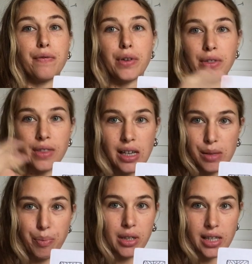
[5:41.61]
For
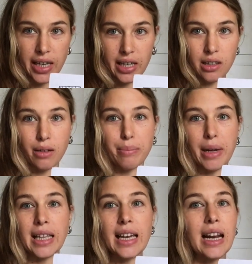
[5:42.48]
this particular
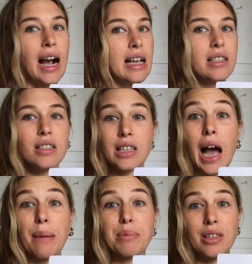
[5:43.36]
billet, I
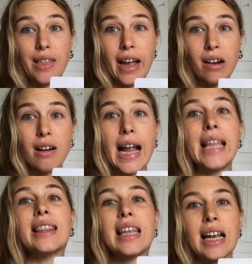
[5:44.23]
stopped there
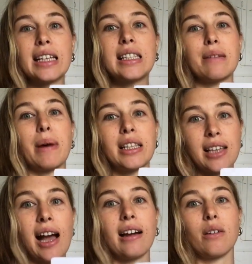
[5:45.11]
and then I did my
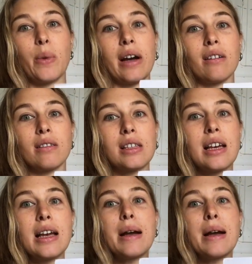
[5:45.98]
tile weld.